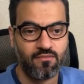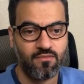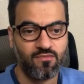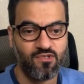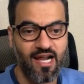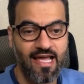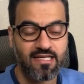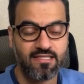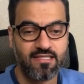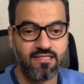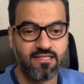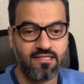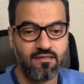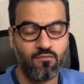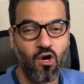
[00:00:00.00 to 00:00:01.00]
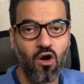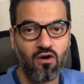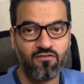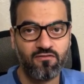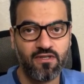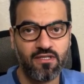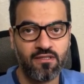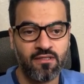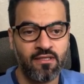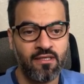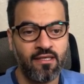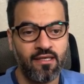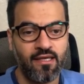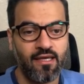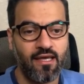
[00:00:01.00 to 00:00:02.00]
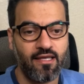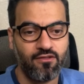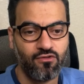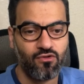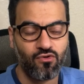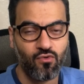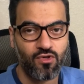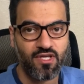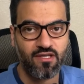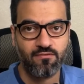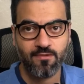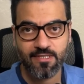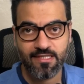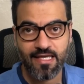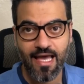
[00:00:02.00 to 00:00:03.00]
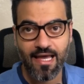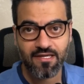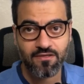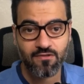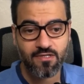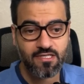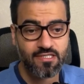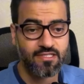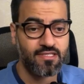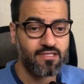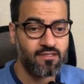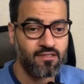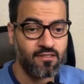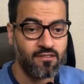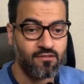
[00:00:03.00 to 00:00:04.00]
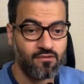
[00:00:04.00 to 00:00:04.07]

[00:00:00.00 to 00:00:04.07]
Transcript: RAG system often and you're okay with the accuracy.